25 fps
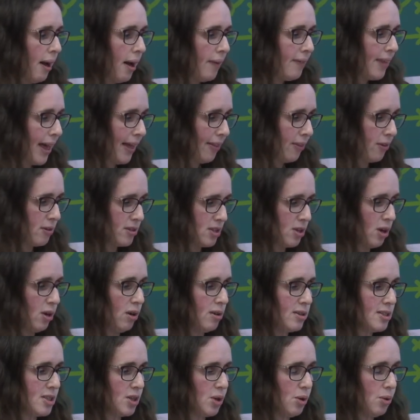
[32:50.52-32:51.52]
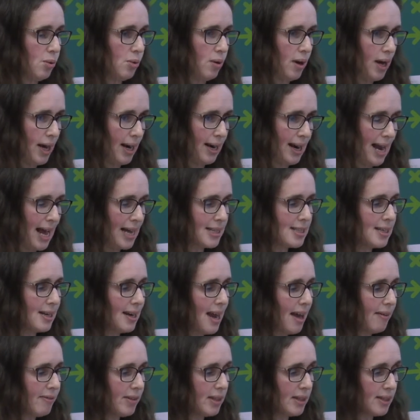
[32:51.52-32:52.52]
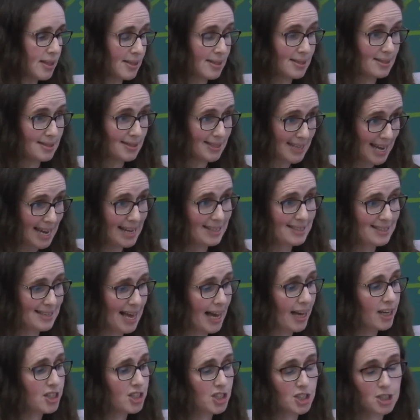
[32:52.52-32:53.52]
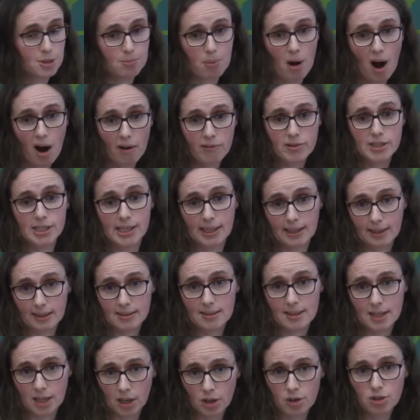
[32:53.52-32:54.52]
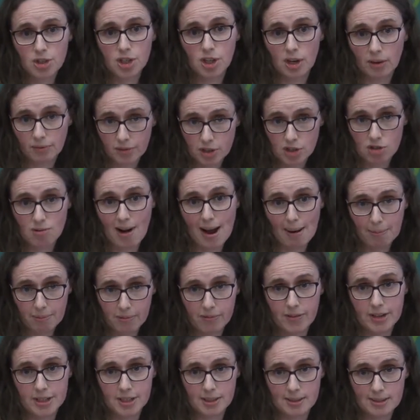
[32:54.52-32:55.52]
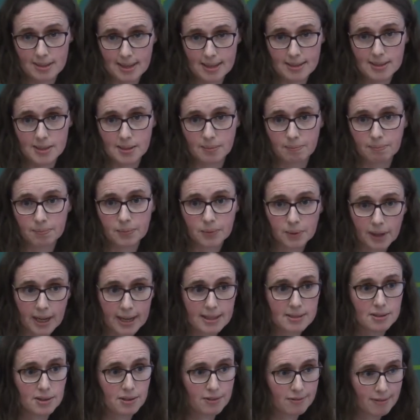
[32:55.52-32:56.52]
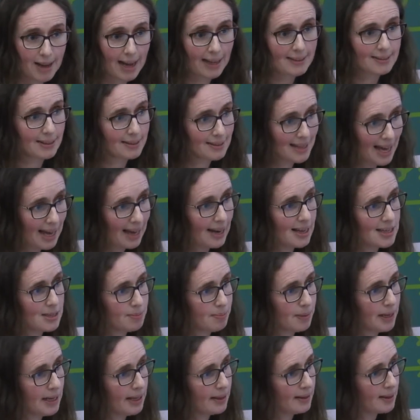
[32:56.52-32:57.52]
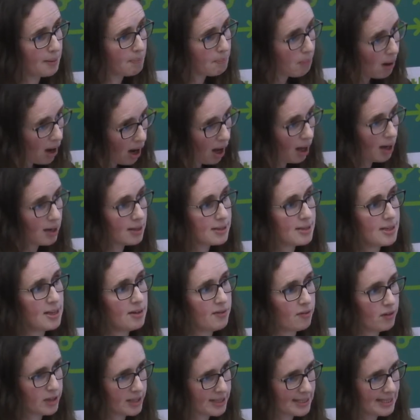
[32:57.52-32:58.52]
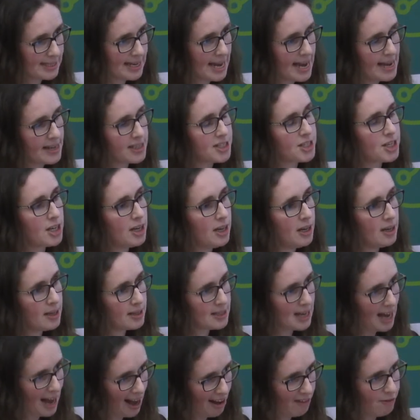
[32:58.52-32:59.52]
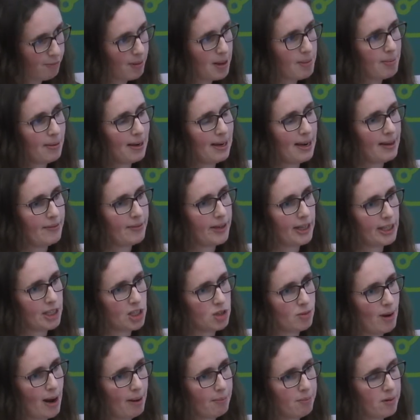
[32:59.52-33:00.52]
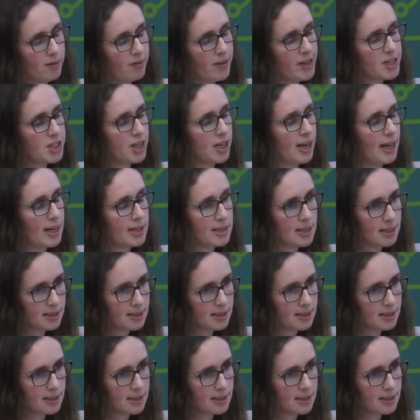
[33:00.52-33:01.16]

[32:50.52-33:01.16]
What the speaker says: Then there's also, at a national level, the state-sanctioned poverty and exclusion of the direct provision system. Okay, so the fact that has been the policy of our state to have people living in direct provision and to